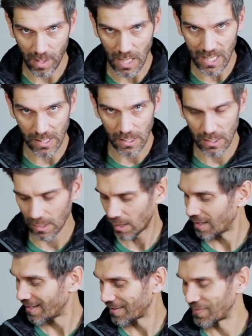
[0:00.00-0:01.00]
this.
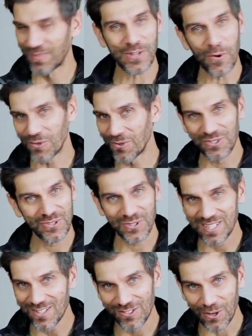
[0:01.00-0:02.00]
Don't use your
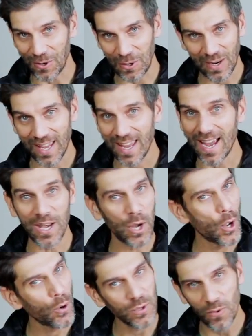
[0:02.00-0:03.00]
t-shirt, okay? I
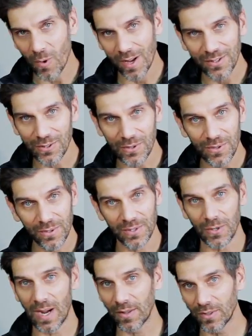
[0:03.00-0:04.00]
know you want to.
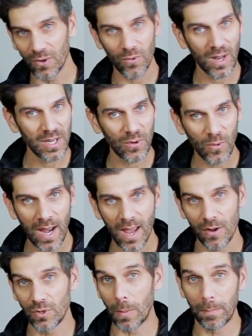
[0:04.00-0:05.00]
You're out there running
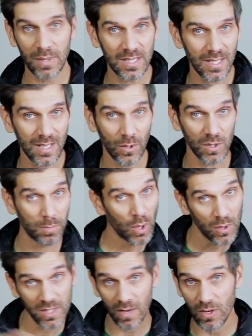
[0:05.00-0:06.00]
around, you're busy, there's
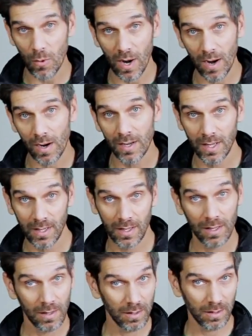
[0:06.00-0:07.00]
birds everywhere,
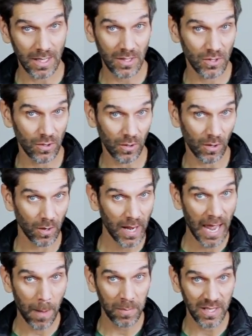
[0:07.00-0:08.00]
things are
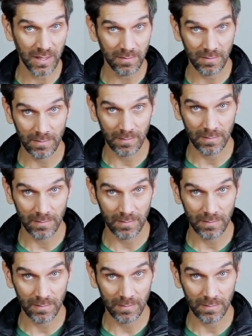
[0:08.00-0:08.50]
happening,